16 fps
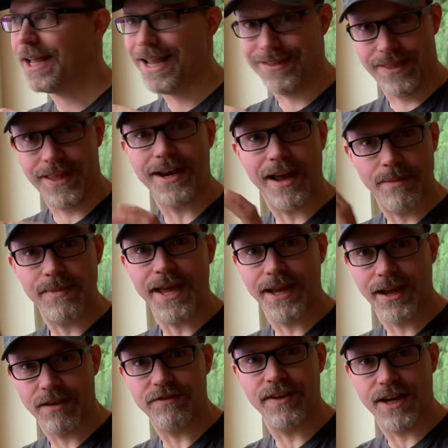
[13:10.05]
and then I
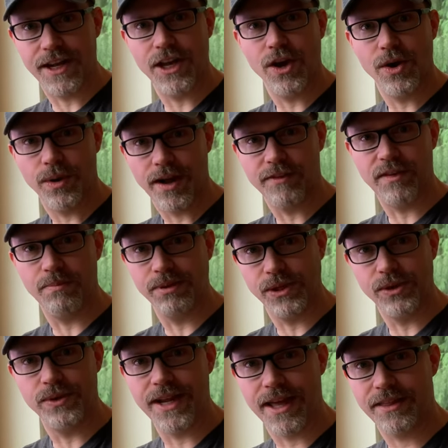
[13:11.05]
make a video of a
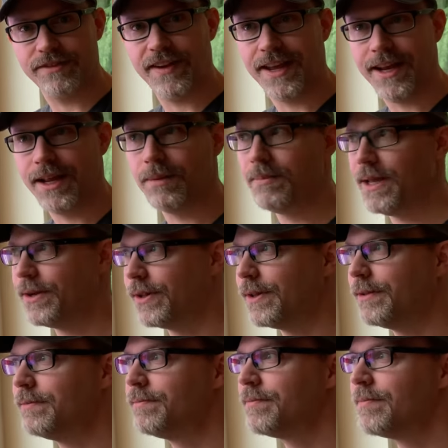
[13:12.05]
blue death feigning
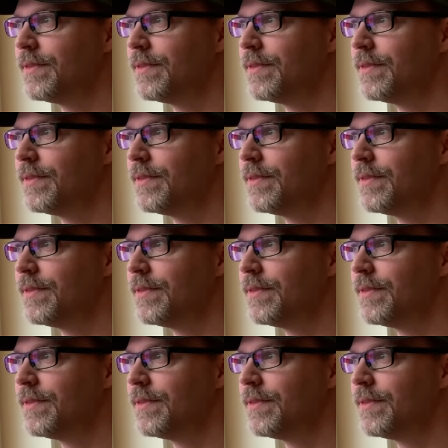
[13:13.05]
beetle,